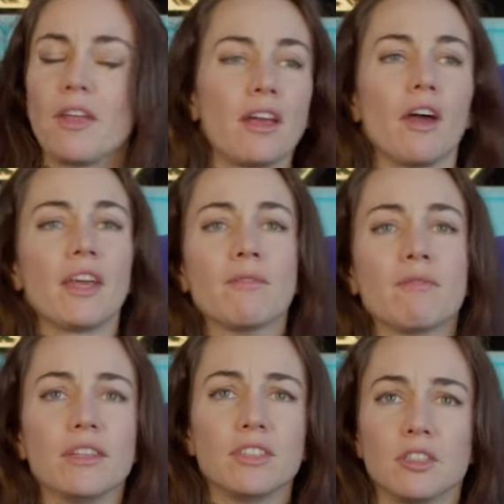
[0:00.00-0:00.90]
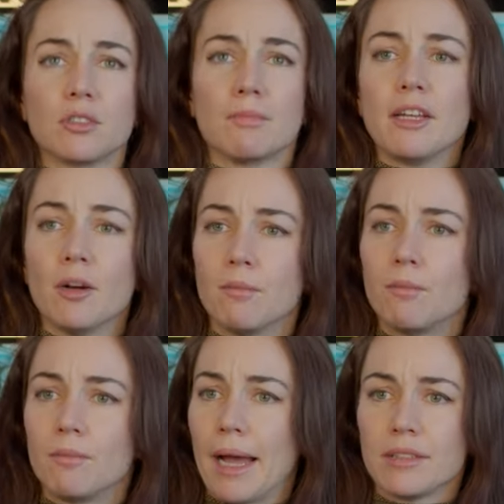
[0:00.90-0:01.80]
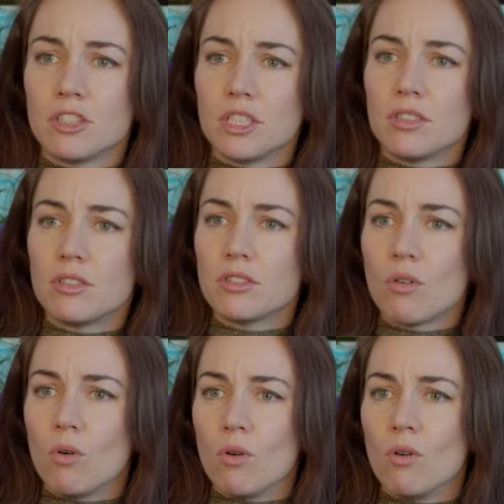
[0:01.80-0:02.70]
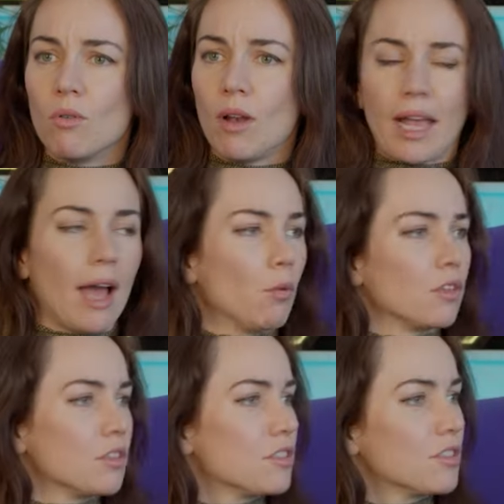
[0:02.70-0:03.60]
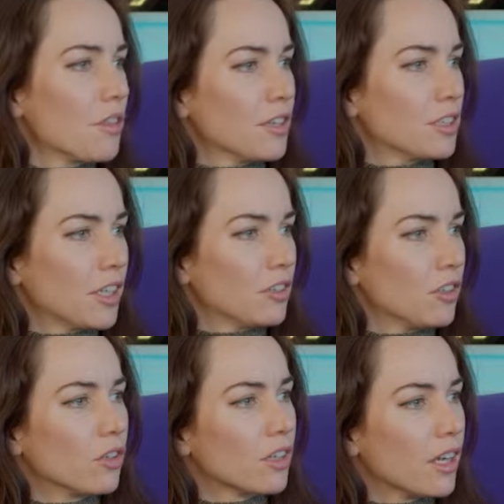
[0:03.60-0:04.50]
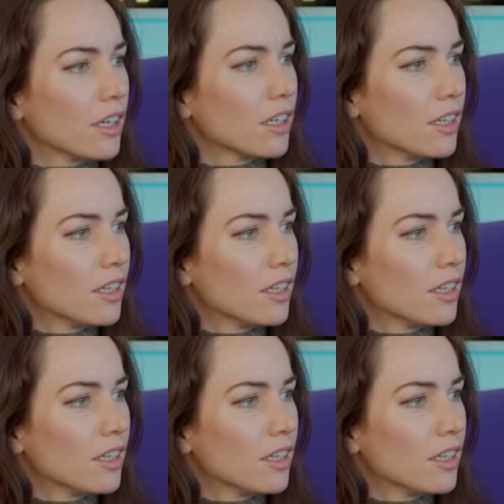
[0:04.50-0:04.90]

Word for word: are they are they inventing just made up passages or like how, what does this synthetic data look like